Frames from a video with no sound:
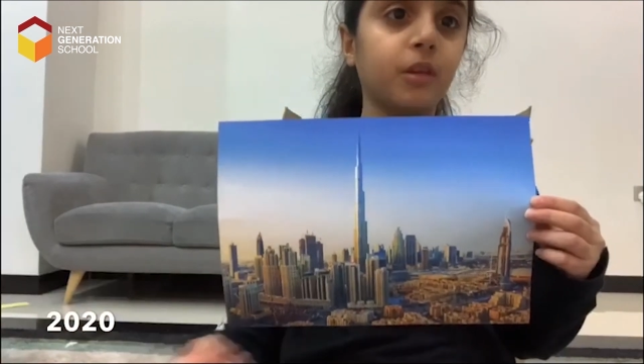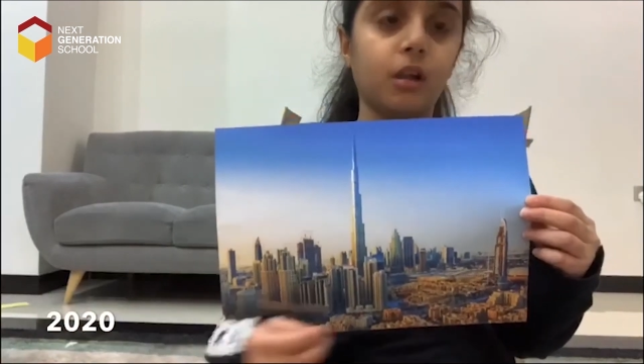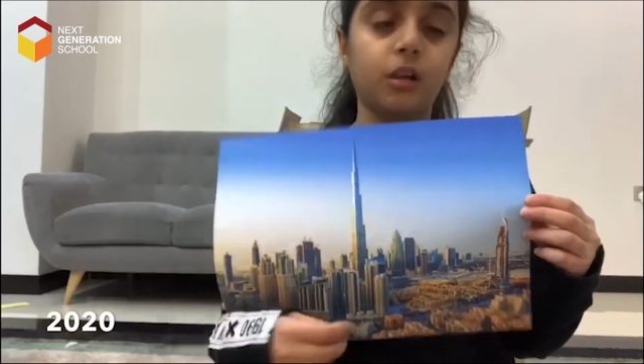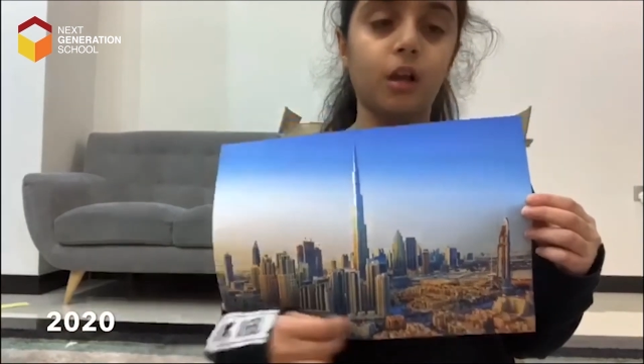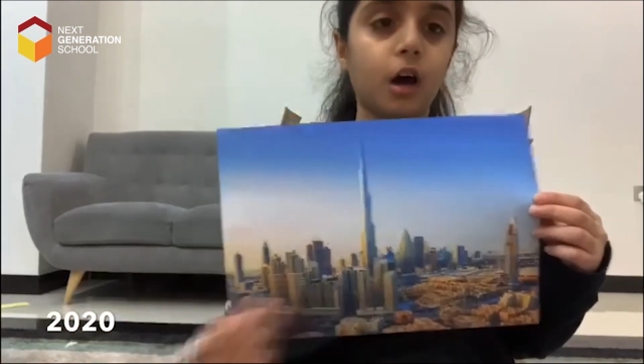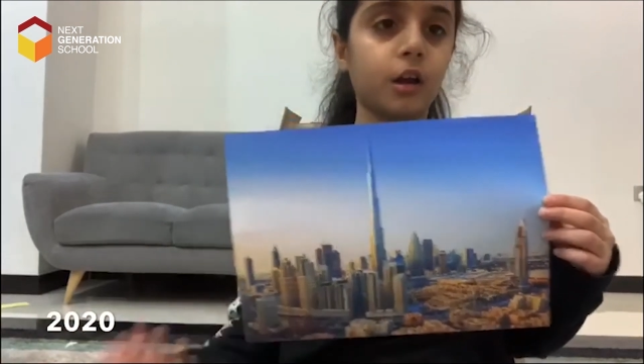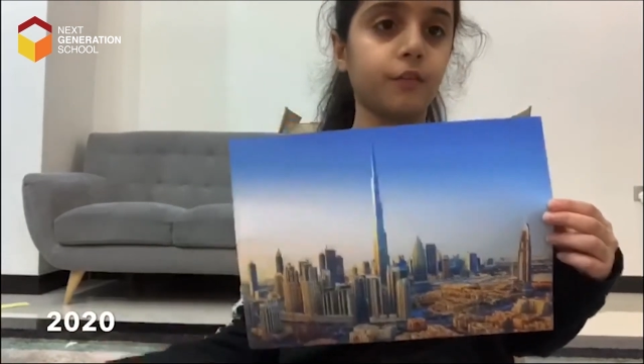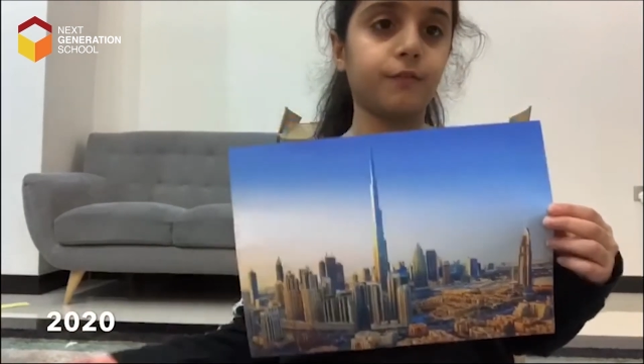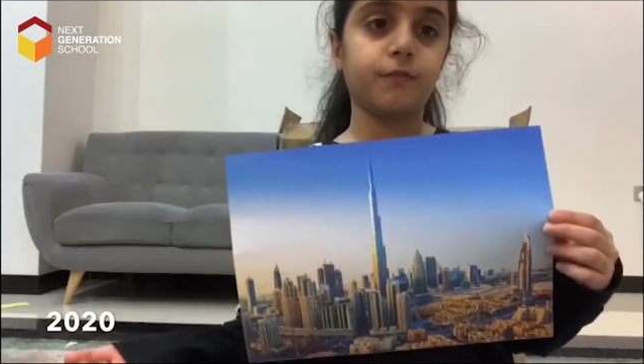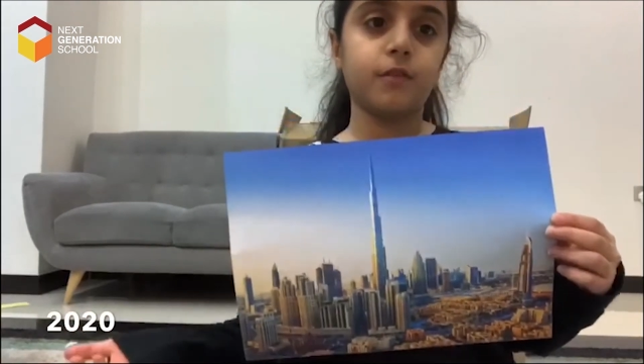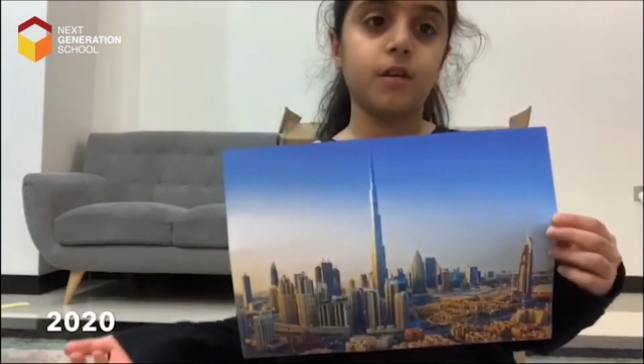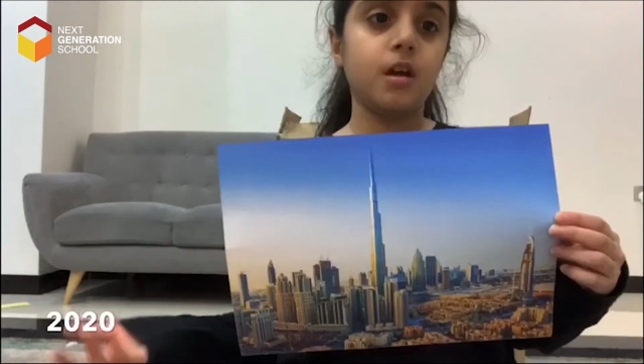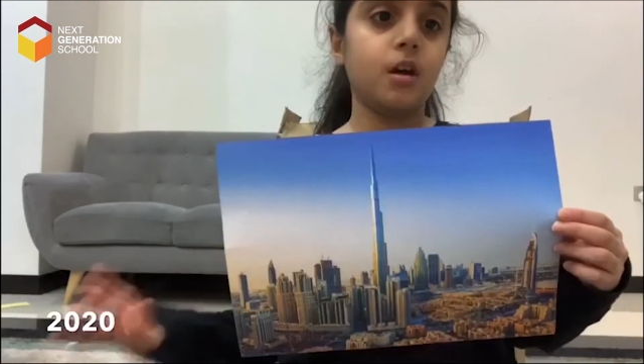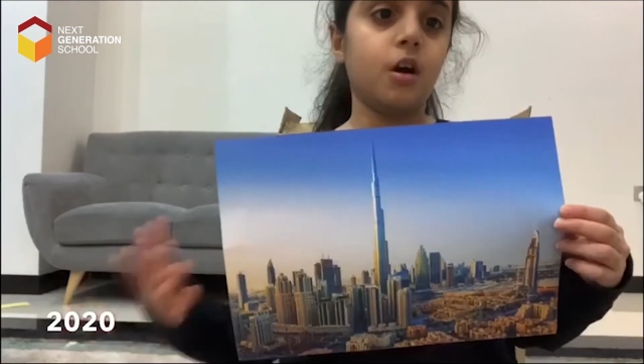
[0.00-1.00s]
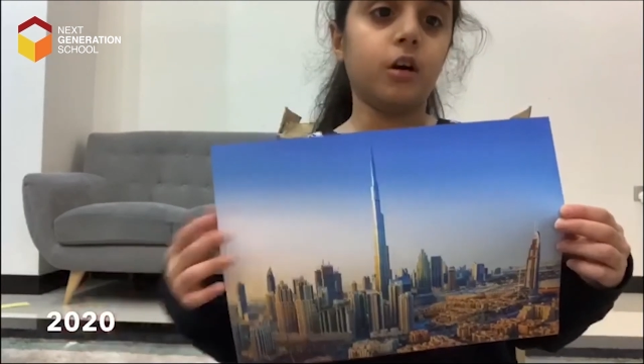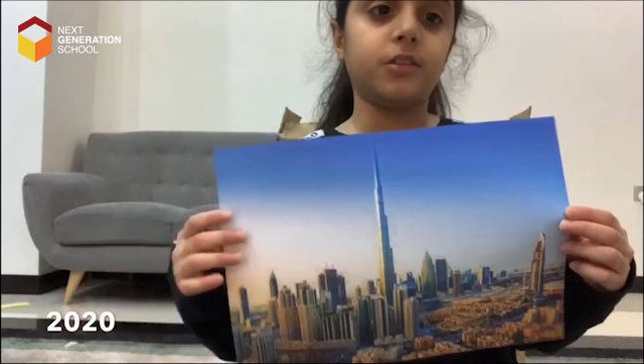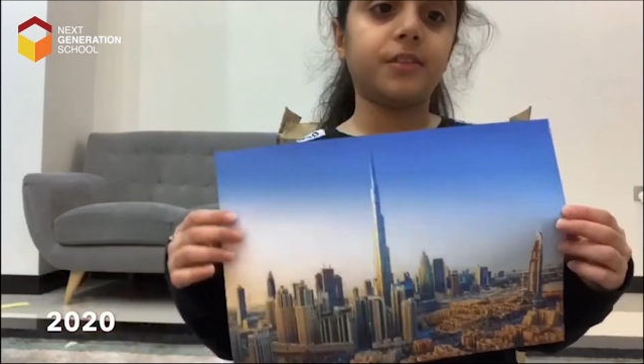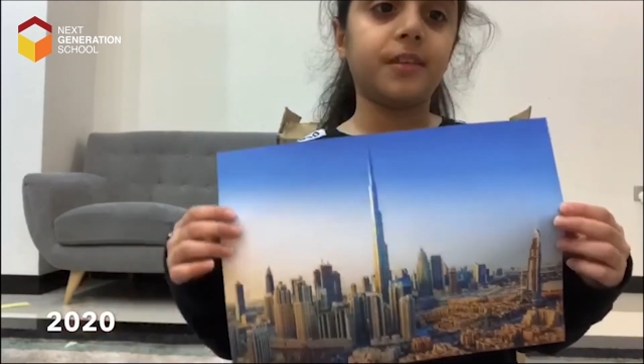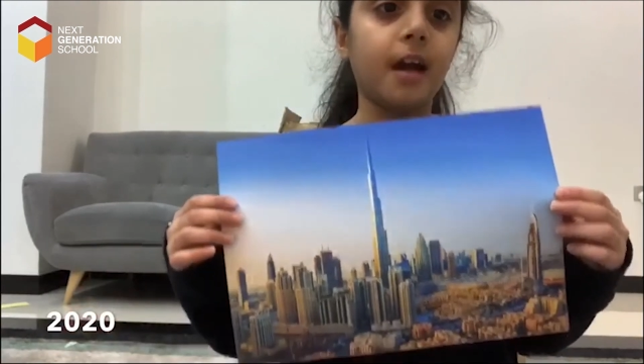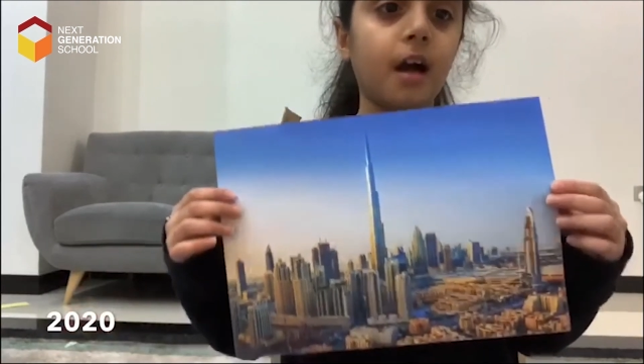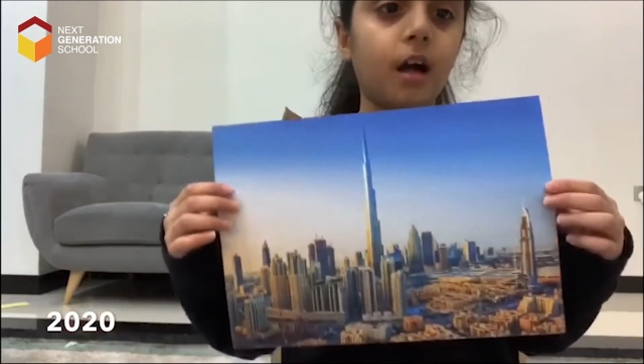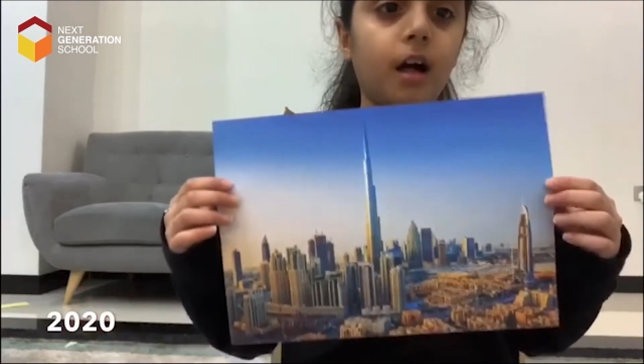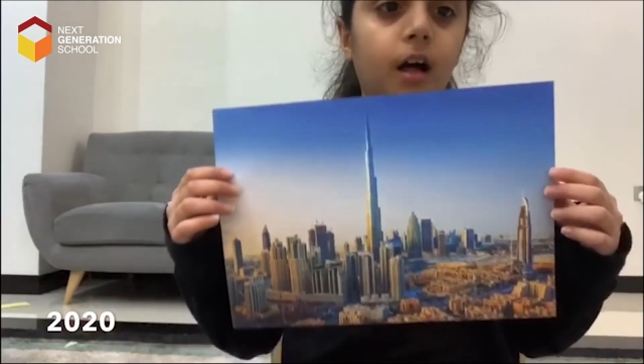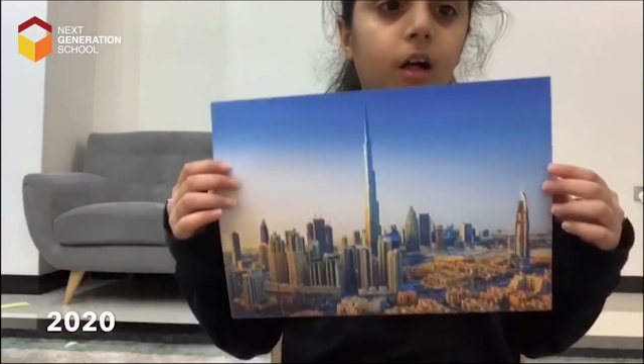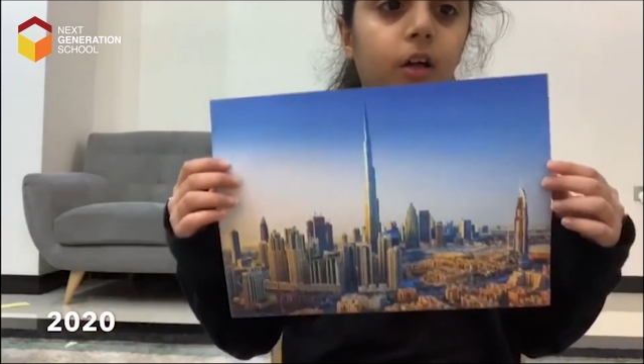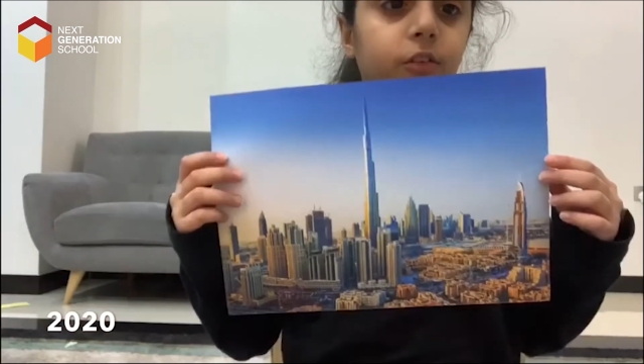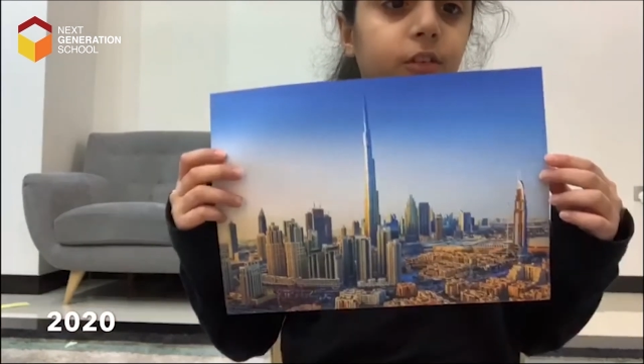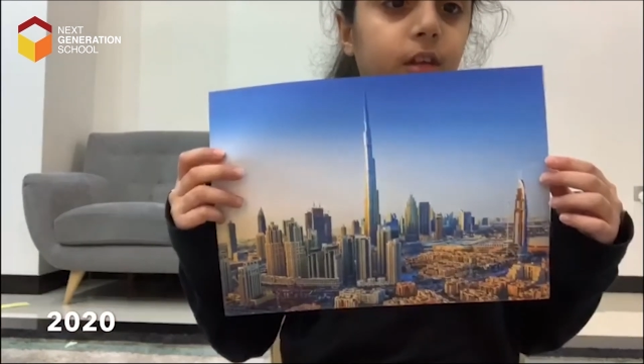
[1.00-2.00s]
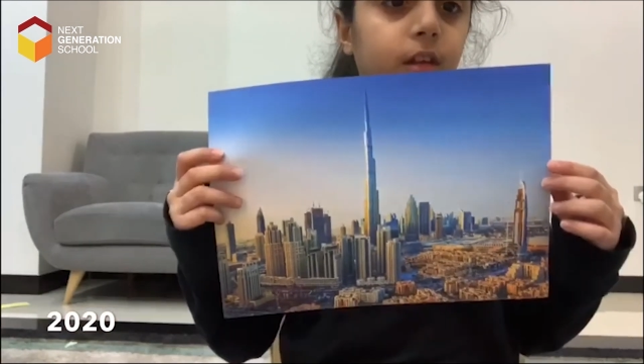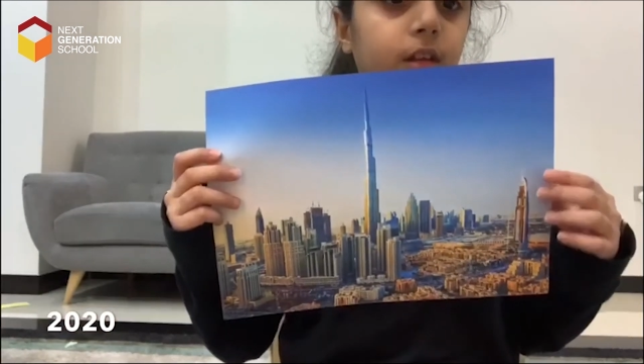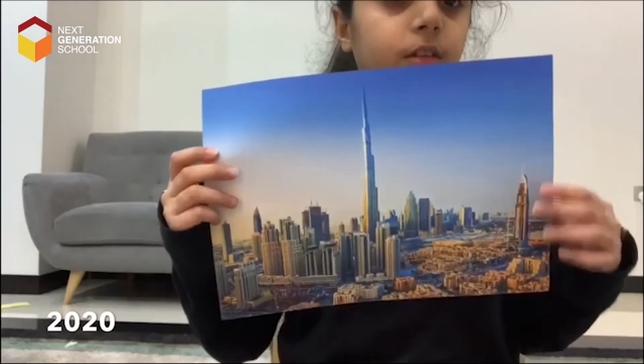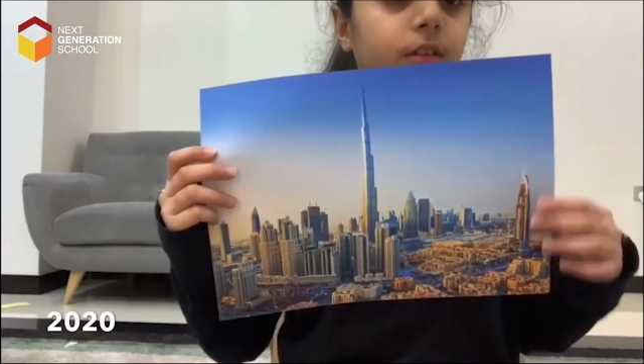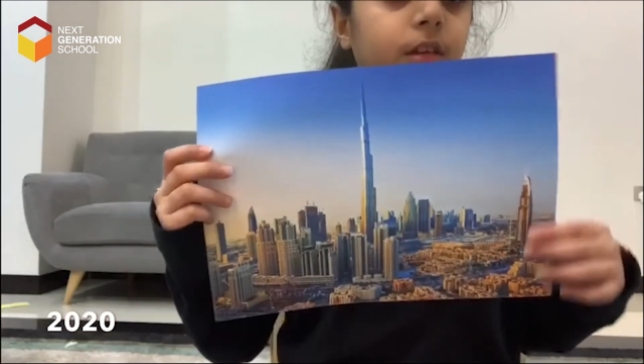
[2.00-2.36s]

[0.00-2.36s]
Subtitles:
a lot of hotels and